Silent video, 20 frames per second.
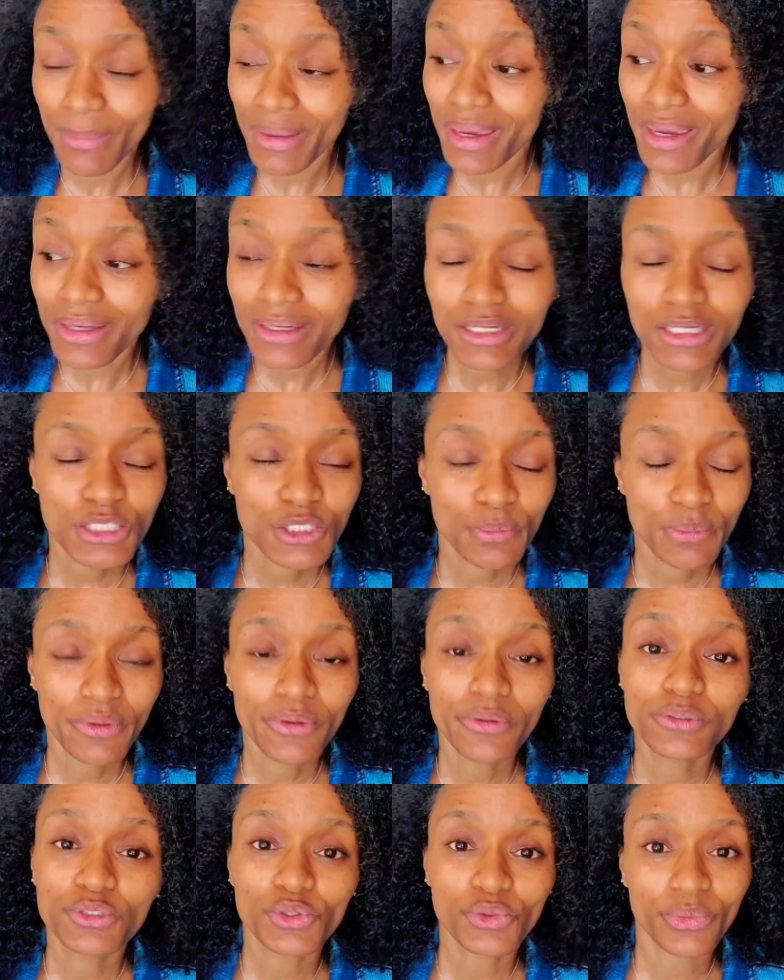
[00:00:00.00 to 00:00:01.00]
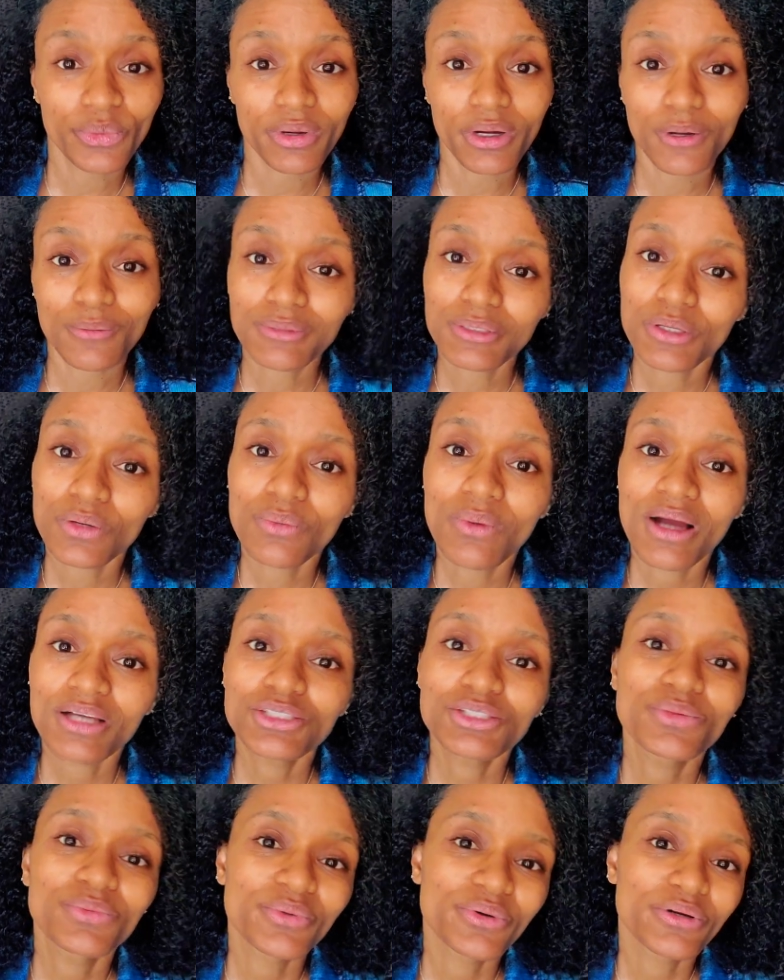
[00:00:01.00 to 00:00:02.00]
and in the spiritual realm. So watch
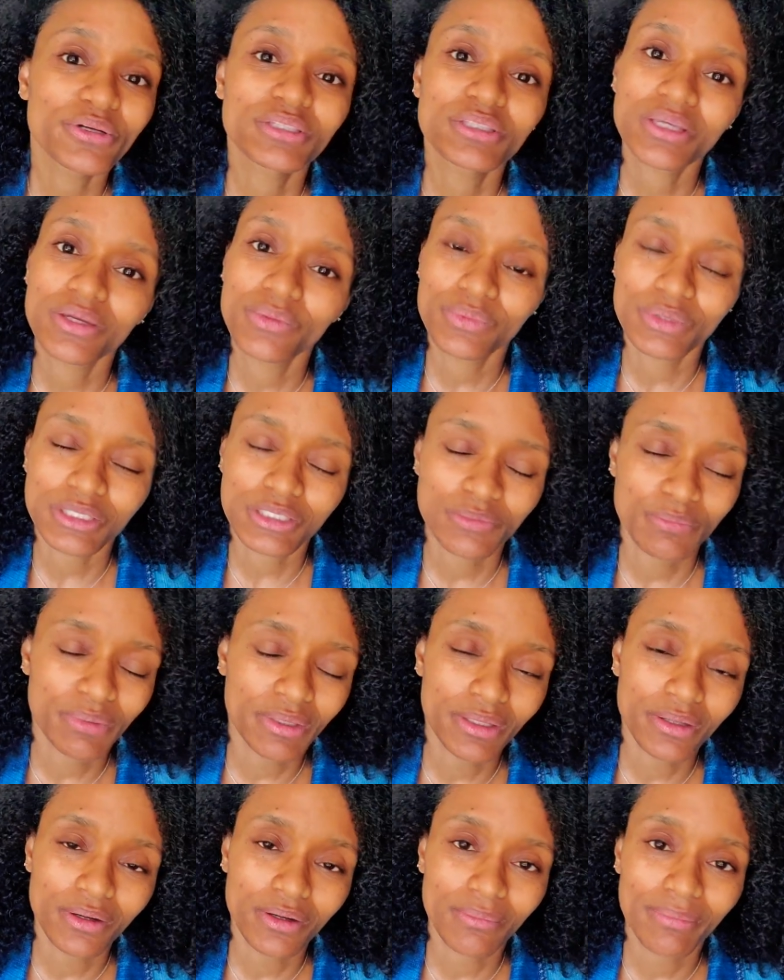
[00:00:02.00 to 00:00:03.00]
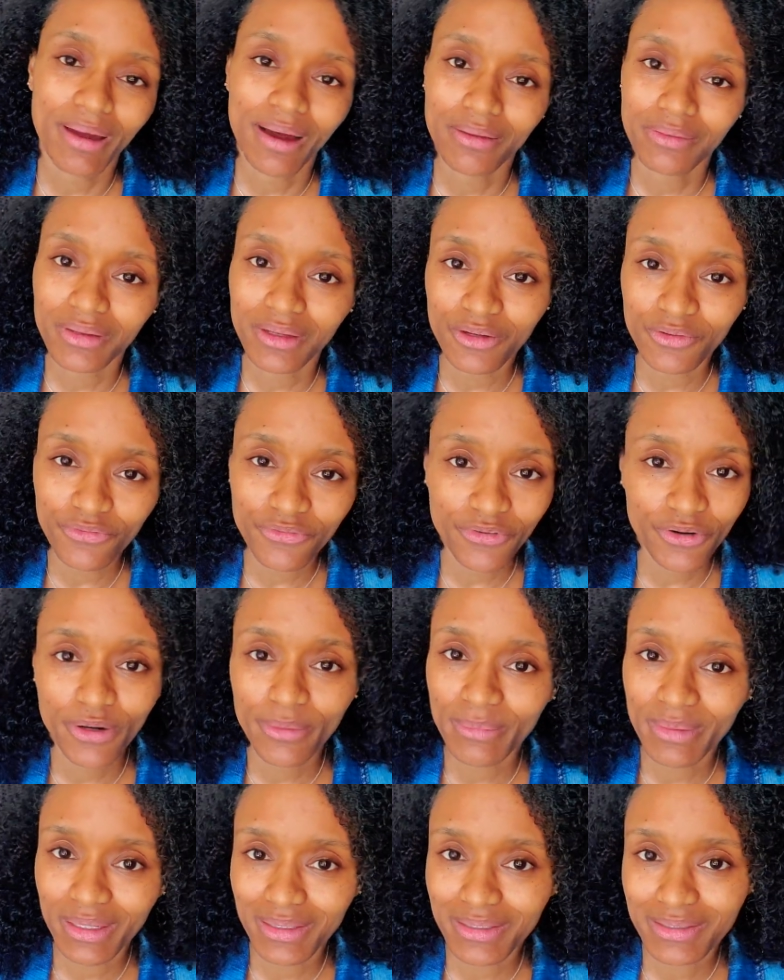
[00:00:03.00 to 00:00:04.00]
the words that we speak about the
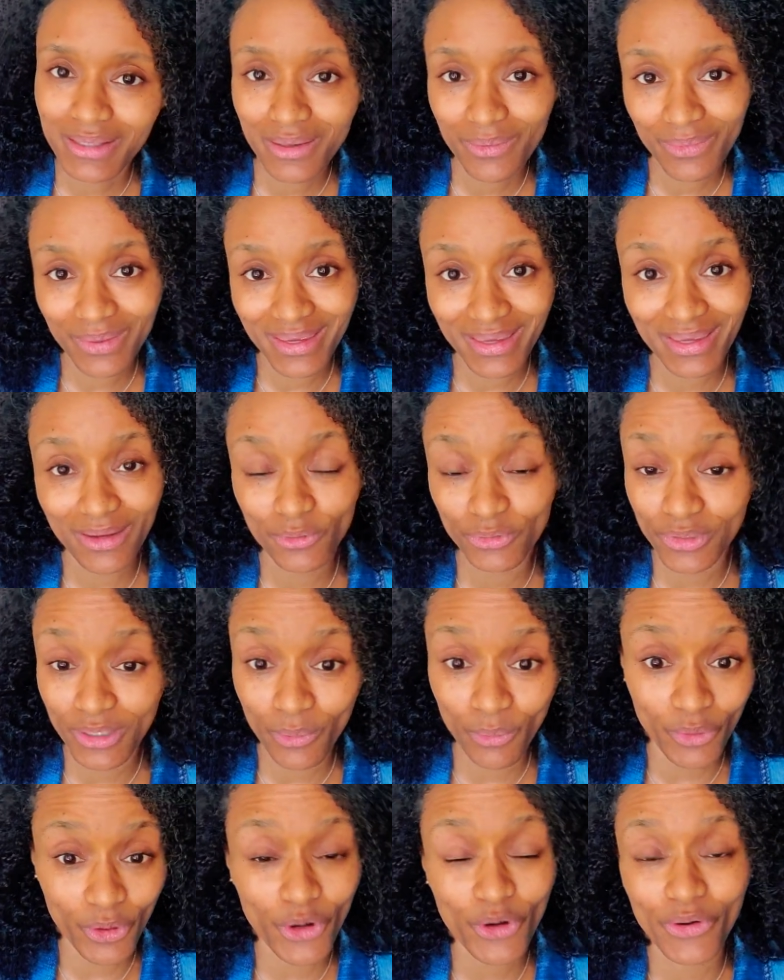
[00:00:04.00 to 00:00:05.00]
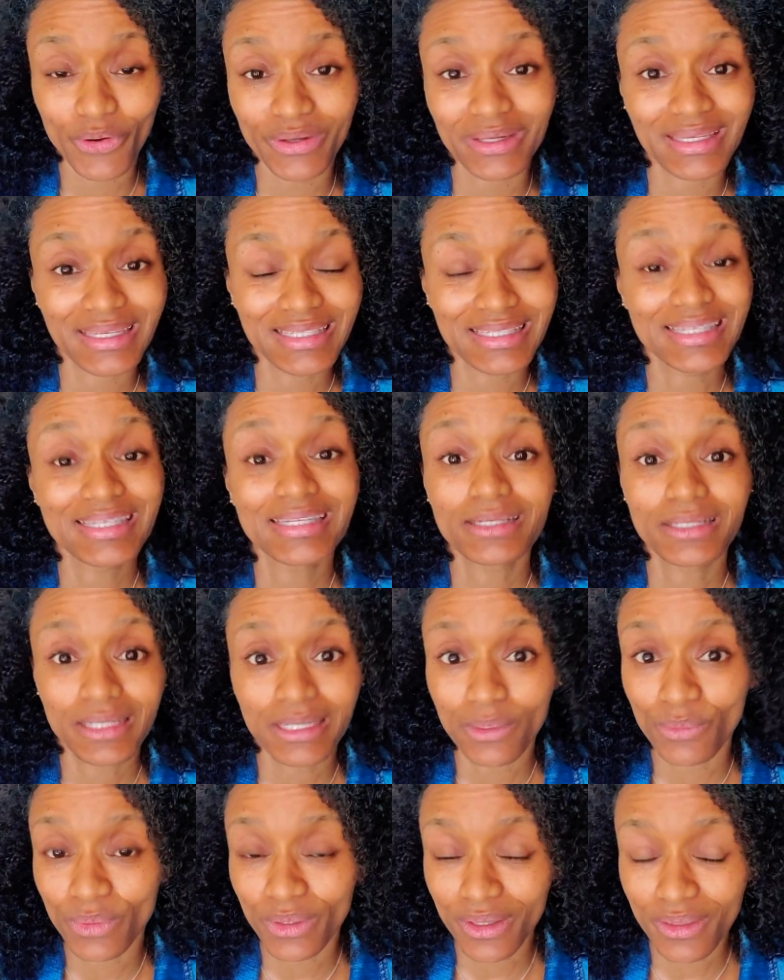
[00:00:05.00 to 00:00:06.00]
infirmities that we're currently
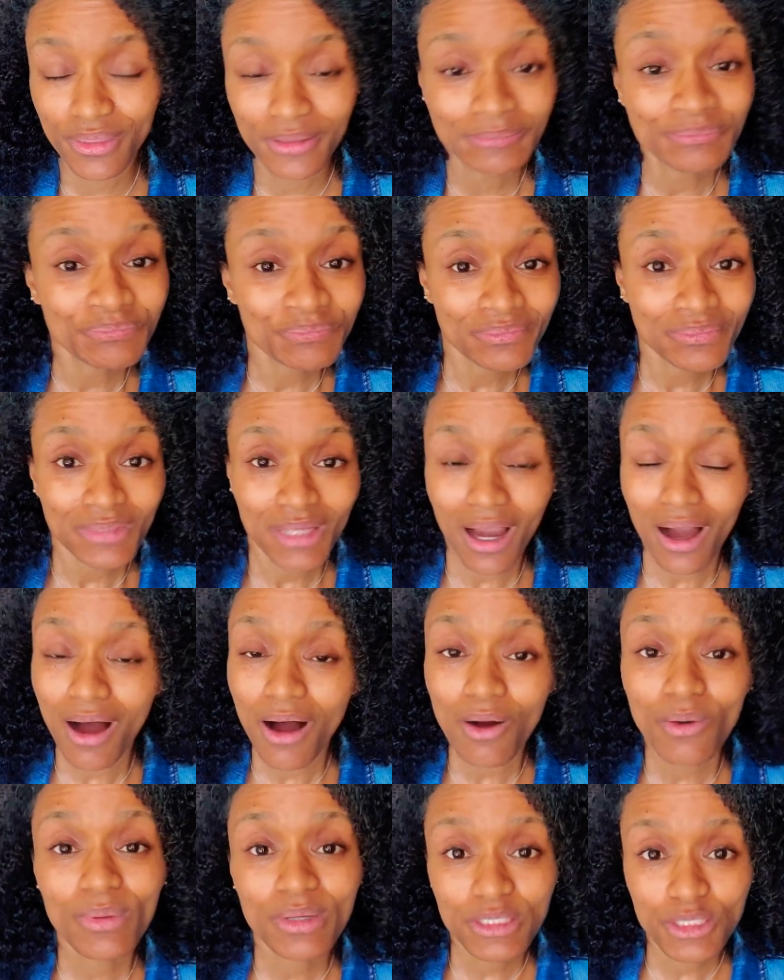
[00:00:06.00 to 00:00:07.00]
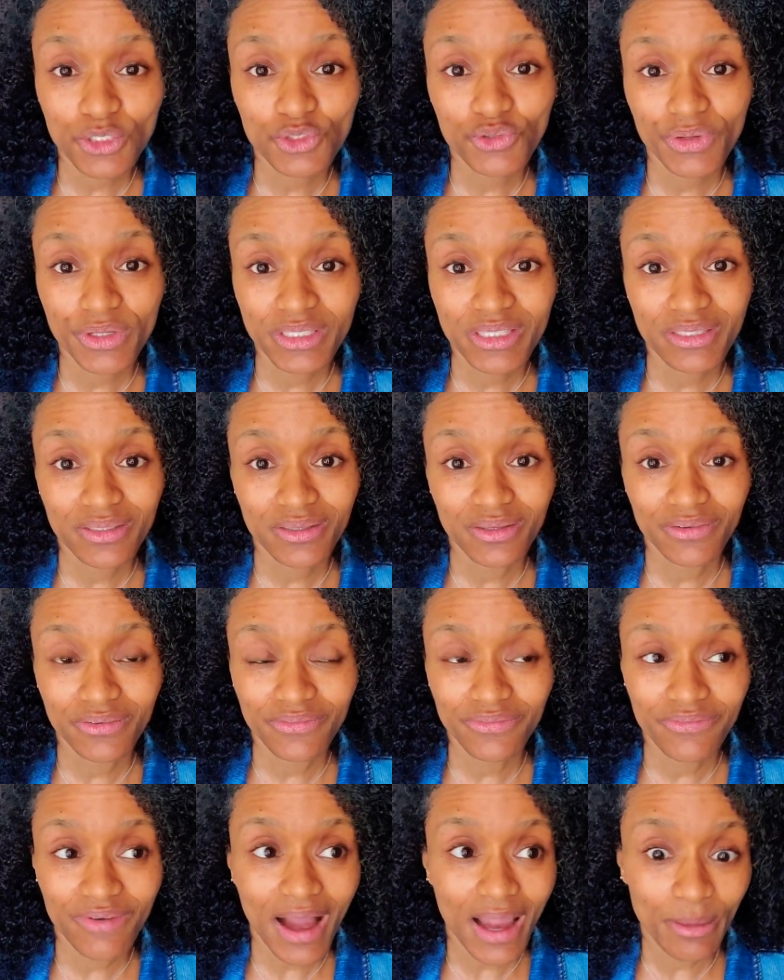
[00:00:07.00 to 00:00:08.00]
dealing with. I always address
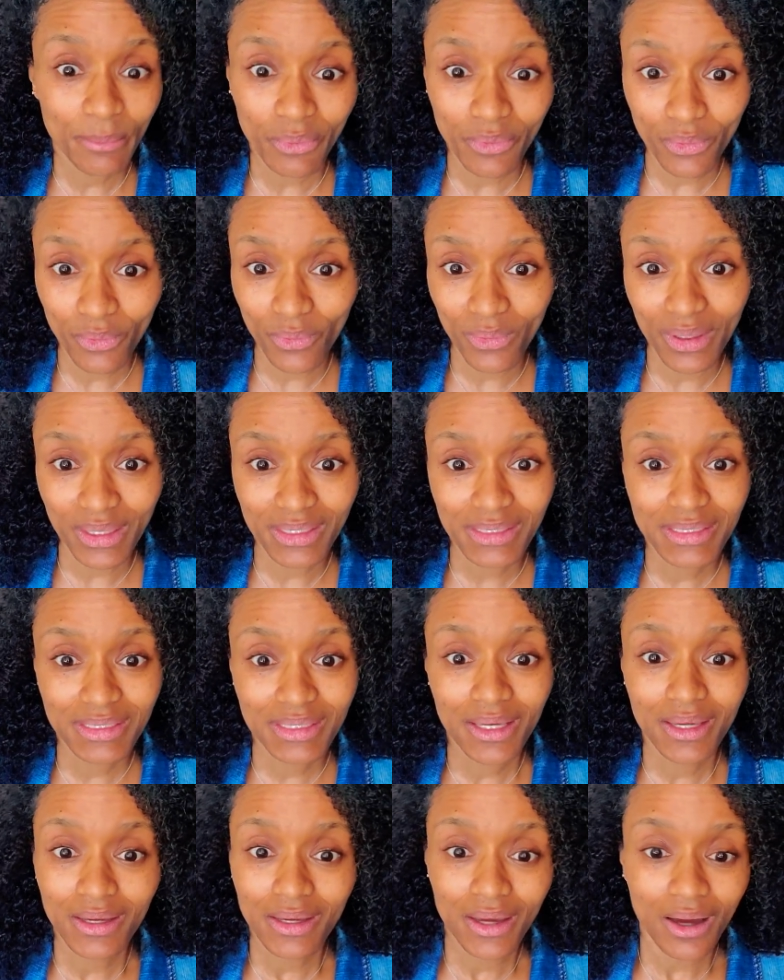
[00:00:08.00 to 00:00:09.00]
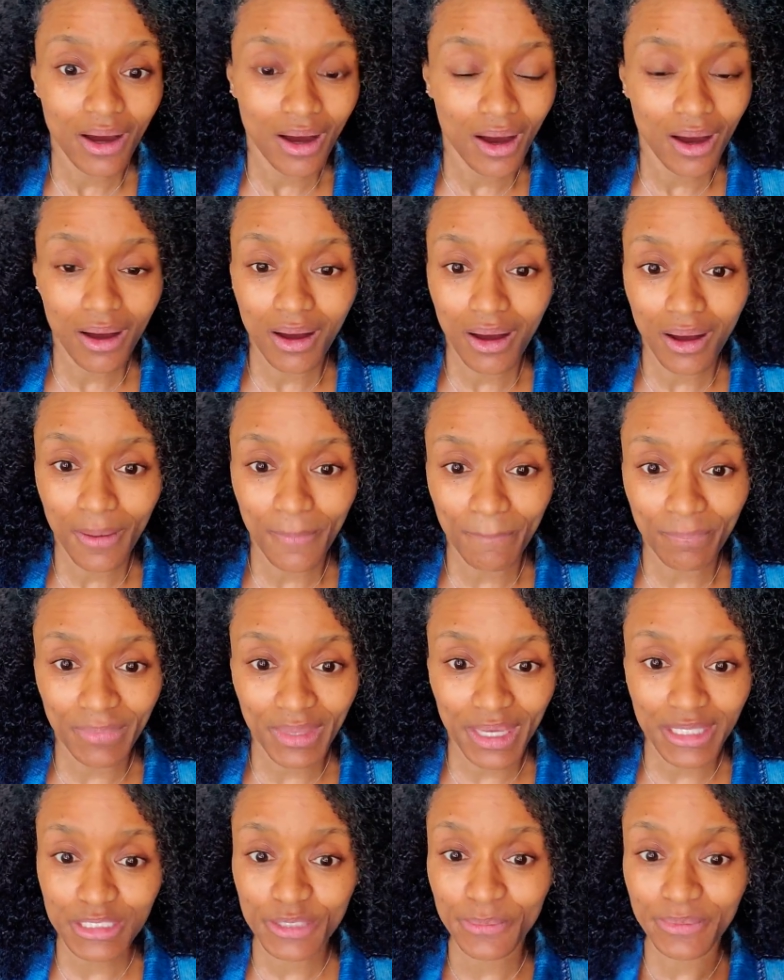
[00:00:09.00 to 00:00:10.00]
fibroids
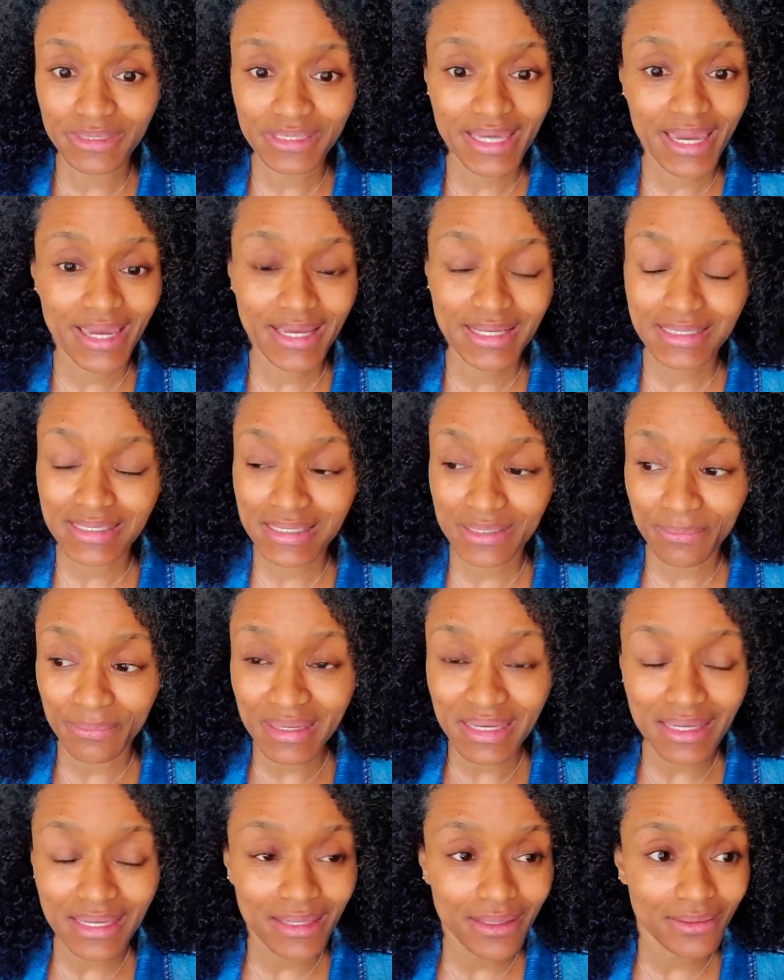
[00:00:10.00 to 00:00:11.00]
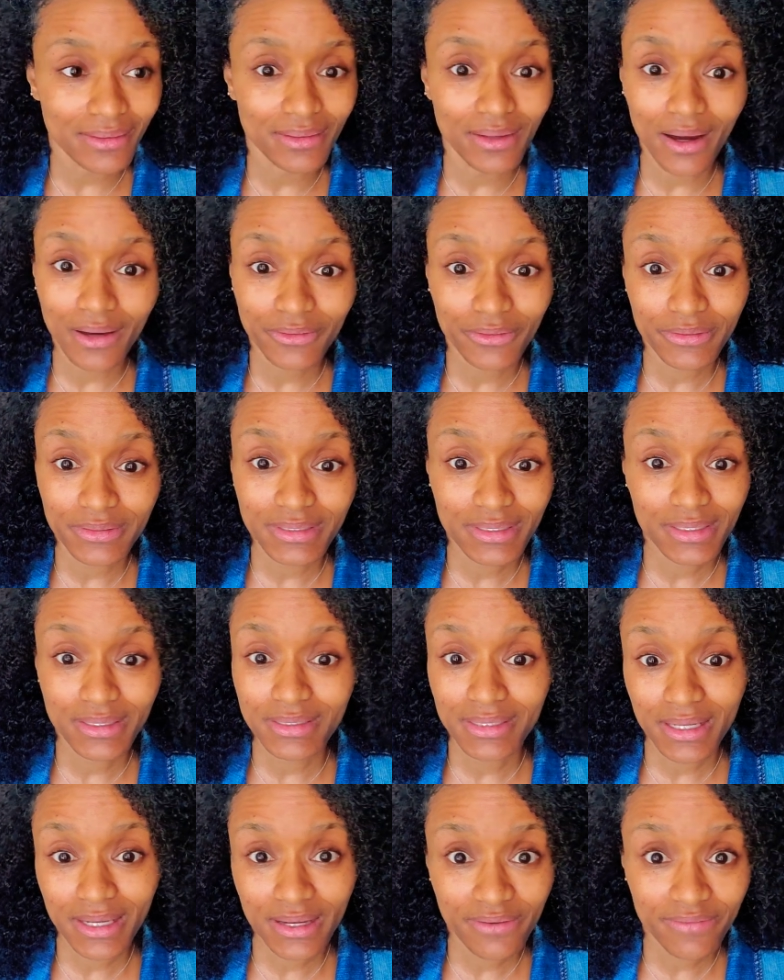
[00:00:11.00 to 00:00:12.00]
as it pertains to me. The doctor says
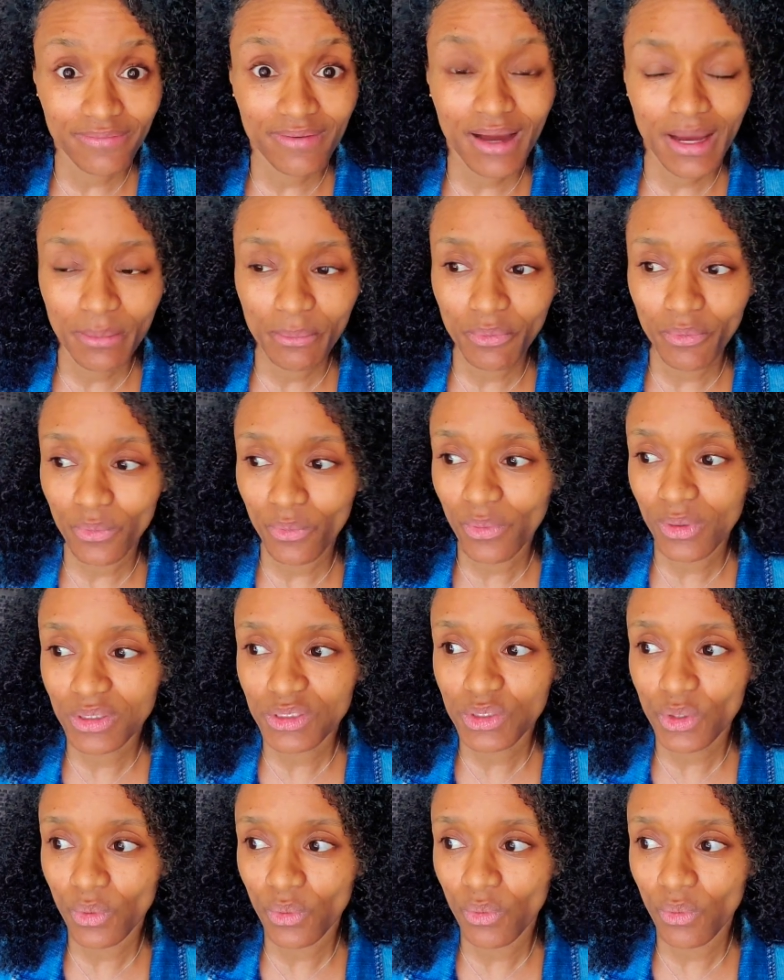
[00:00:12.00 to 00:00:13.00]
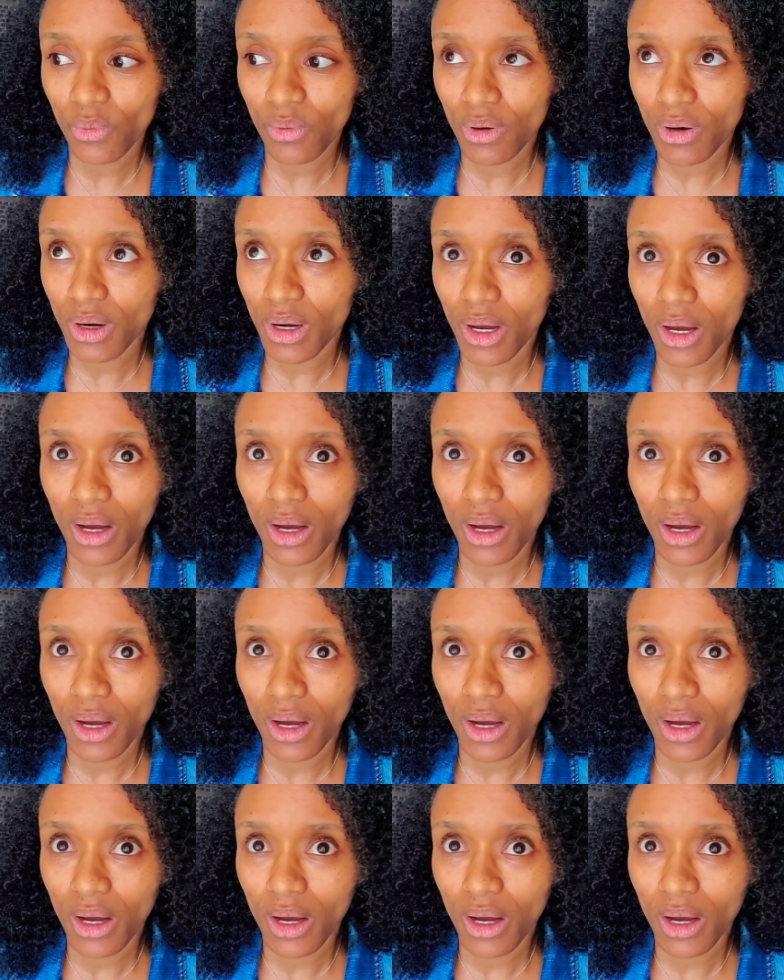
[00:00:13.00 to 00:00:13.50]
I have fibroids, or